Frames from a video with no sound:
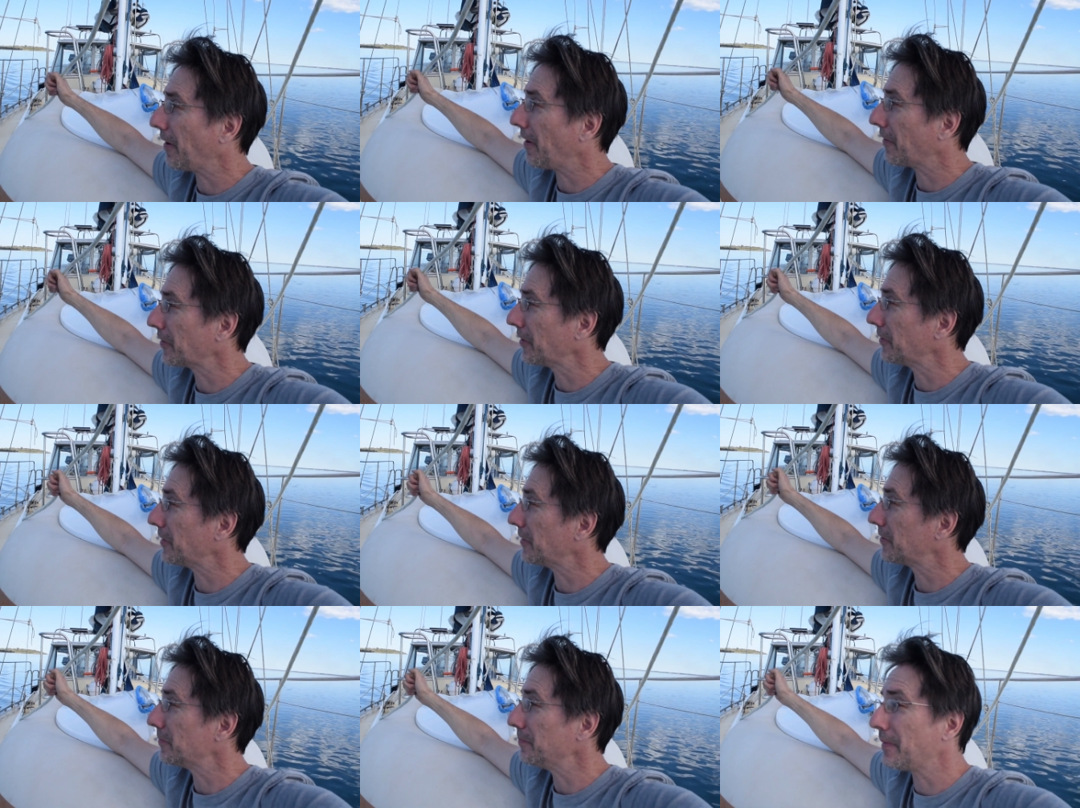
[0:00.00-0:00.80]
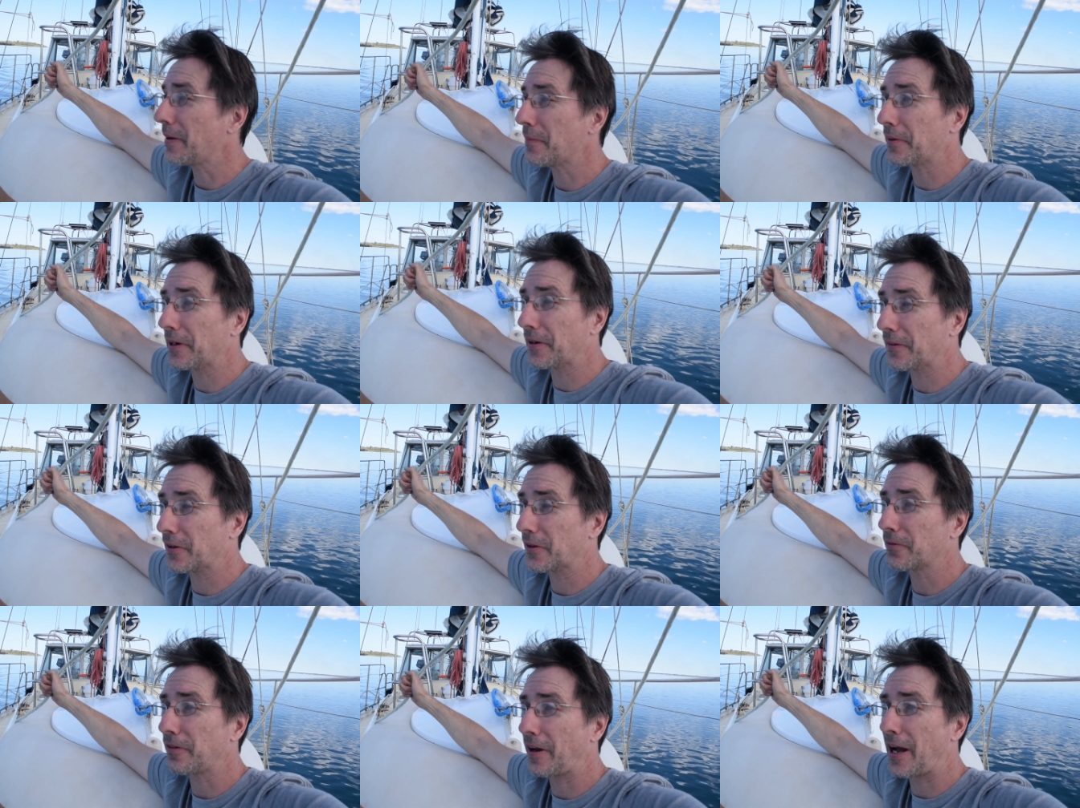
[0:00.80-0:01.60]
I've got this memory of
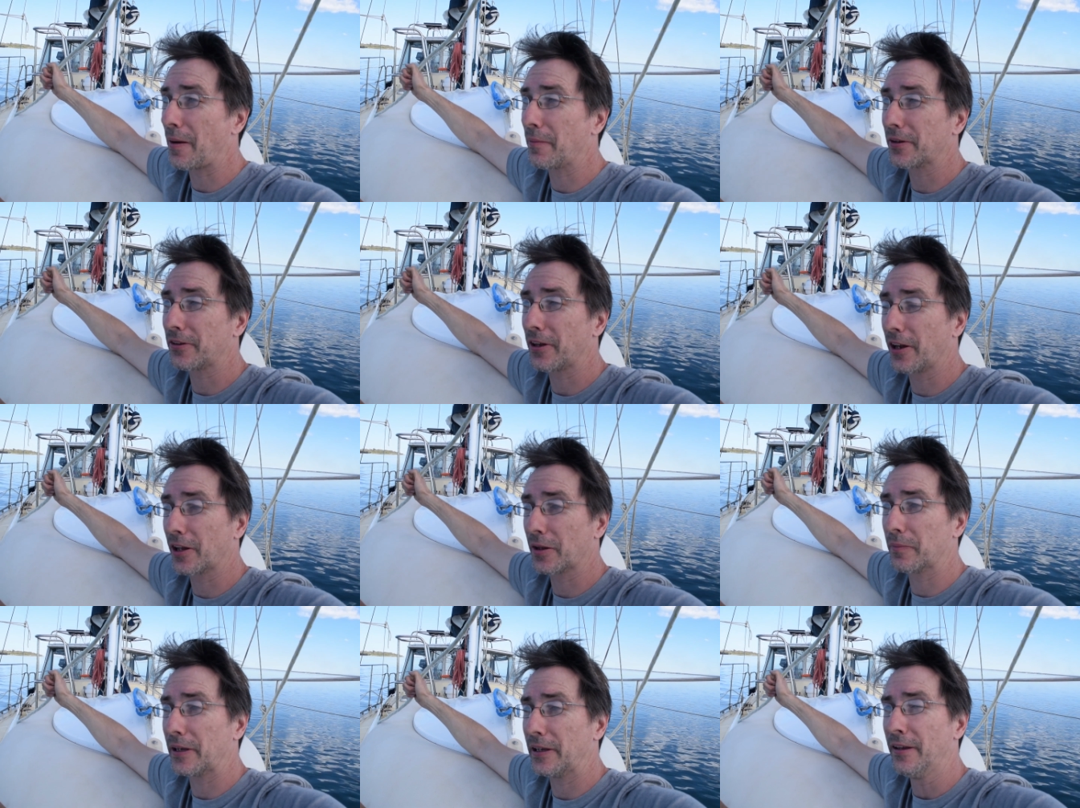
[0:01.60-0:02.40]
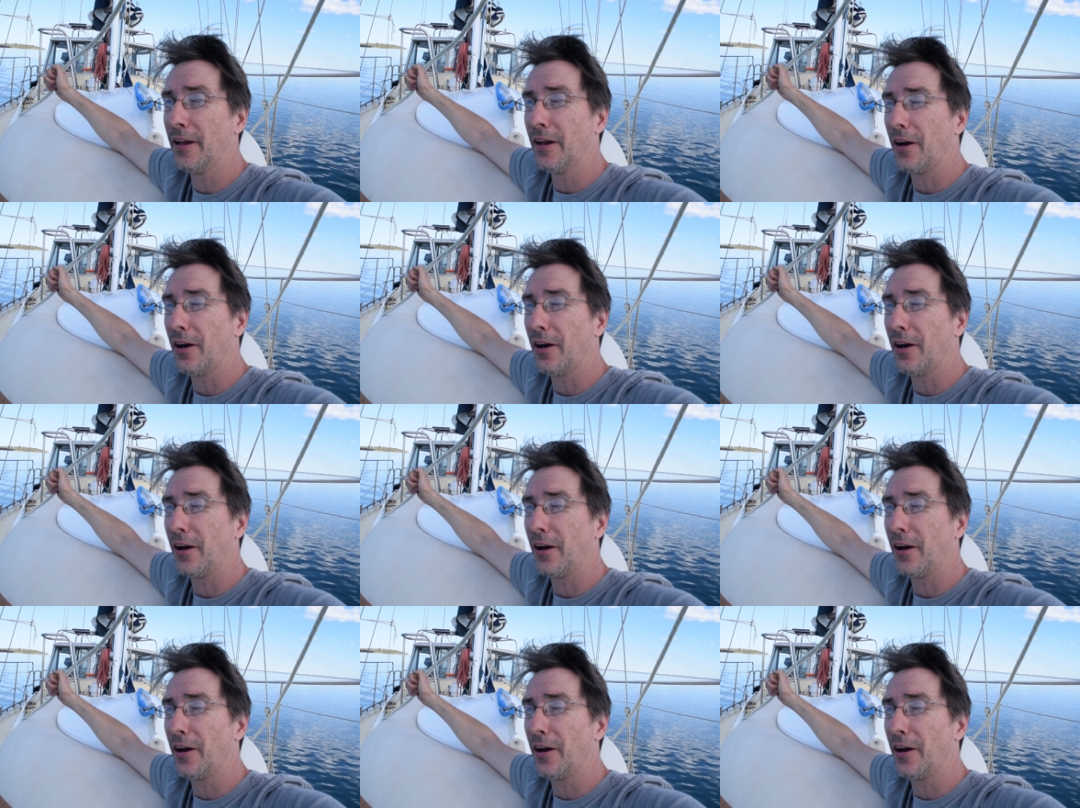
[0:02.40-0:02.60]
this farmer telling me,